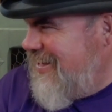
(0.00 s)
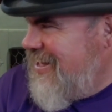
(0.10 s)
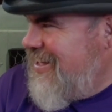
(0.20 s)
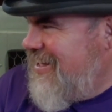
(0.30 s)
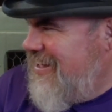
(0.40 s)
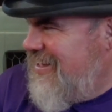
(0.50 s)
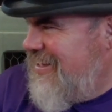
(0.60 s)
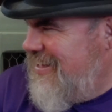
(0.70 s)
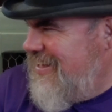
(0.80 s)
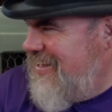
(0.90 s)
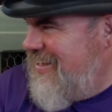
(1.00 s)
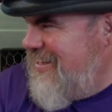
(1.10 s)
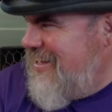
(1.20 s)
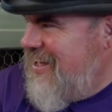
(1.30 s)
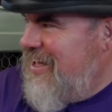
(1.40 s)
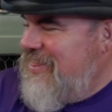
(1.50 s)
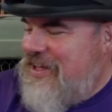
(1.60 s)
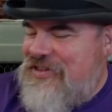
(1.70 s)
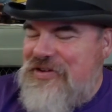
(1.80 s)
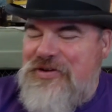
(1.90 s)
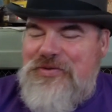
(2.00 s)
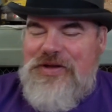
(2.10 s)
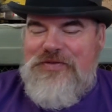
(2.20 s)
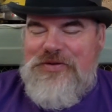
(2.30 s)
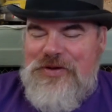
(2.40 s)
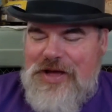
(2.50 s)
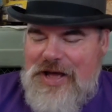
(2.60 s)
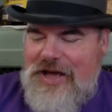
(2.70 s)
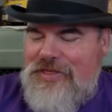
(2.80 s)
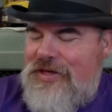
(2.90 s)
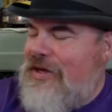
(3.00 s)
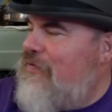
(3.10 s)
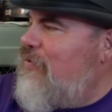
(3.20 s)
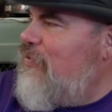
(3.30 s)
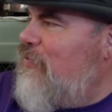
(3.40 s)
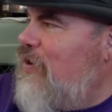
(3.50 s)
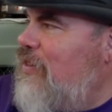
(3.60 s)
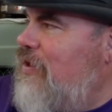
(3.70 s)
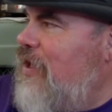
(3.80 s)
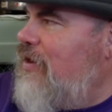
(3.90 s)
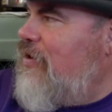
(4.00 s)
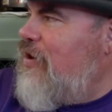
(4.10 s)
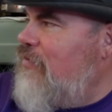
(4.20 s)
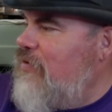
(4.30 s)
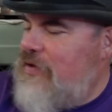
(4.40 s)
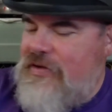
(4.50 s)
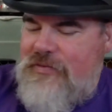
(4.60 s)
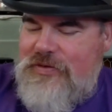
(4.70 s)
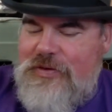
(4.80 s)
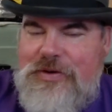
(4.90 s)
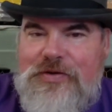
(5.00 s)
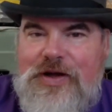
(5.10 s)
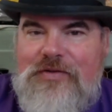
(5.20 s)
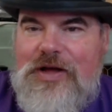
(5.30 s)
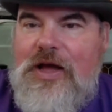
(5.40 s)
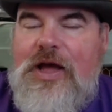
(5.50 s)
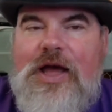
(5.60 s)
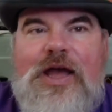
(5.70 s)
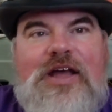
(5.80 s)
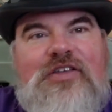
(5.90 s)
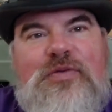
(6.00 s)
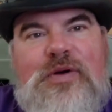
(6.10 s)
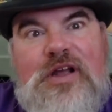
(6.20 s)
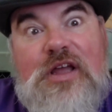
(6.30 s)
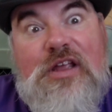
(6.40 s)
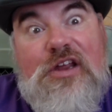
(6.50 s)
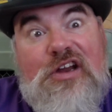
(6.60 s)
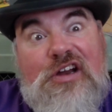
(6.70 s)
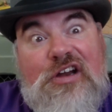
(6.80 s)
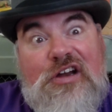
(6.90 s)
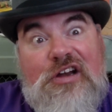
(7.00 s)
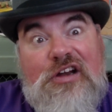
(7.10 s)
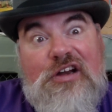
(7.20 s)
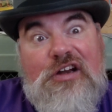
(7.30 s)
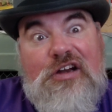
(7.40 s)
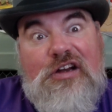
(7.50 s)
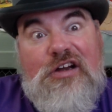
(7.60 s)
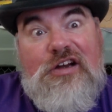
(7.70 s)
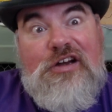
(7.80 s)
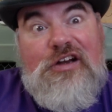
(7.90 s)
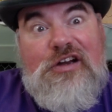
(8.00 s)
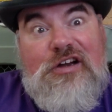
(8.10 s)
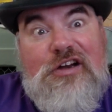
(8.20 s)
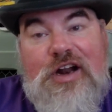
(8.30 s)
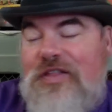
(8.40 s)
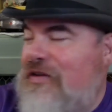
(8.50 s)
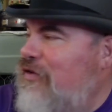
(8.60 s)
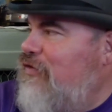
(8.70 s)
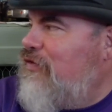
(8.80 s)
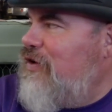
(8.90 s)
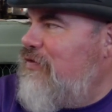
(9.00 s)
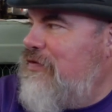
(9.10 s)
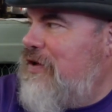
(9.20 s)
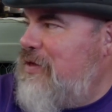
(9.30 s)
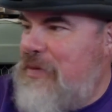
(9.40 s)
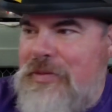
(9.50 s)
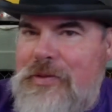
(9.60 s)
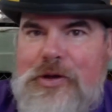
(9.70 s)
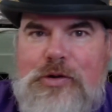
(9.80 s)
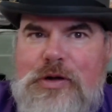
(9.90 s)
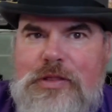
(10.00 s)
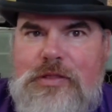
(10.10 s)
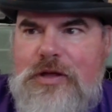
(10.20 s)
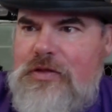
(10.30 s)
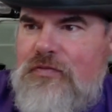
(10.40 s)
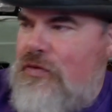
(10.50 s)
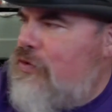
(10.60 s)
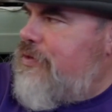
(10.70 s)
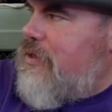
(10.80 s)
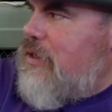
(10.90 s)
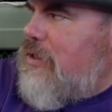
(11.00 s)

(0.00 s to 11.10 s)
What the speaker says: That's a good way for you. I think if you wanted to end a conversation with somebody, you're having a, hey, I just want to, and it just freeze for a second. People are like, oh, I think it's frozen.